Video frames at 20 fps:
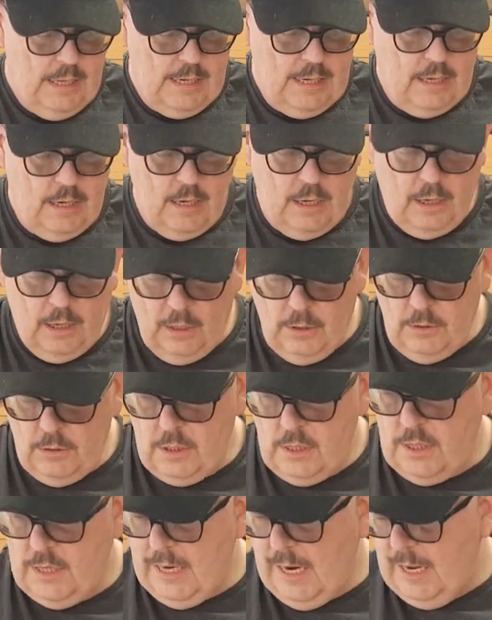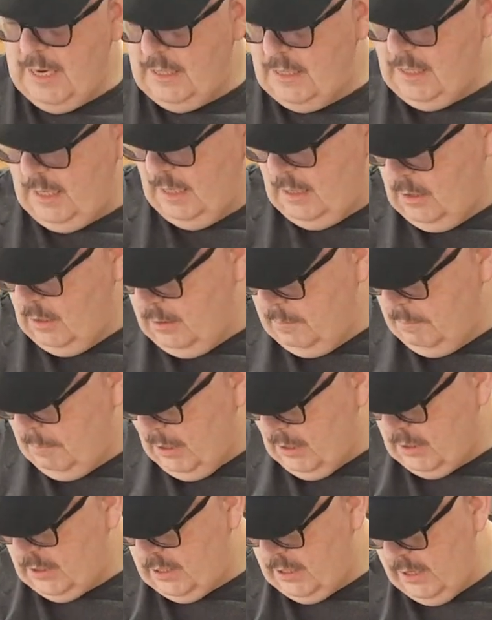that concludes today's little
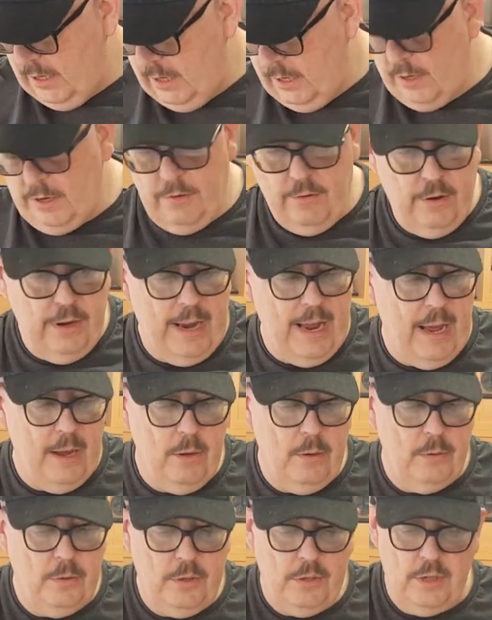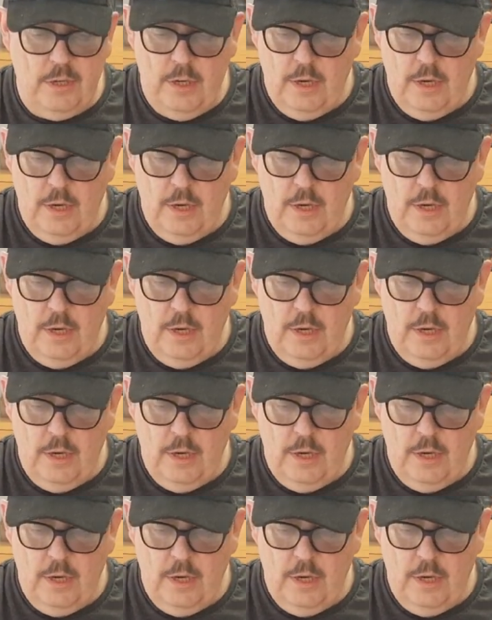unboxing and reels.